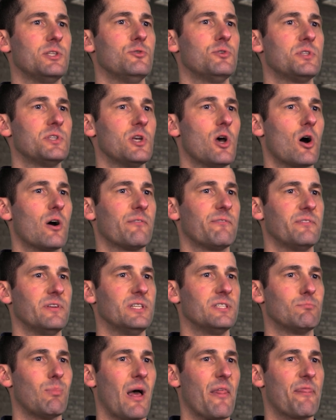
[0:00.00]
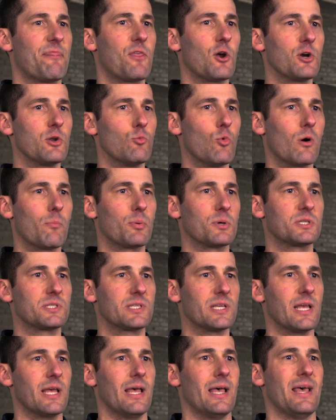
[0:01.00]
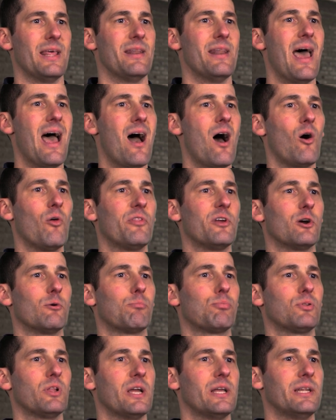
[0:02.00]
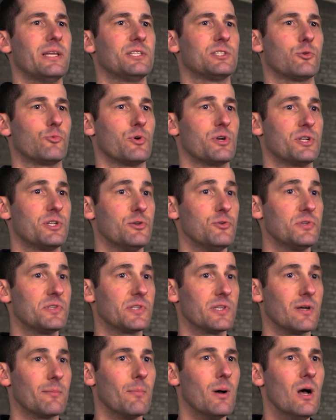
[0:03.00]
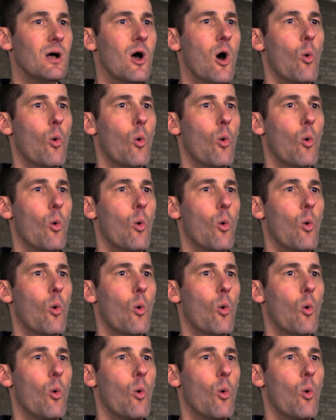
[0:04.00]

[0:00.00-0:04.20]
UCR fees by 31%, and now they're planning to reduce them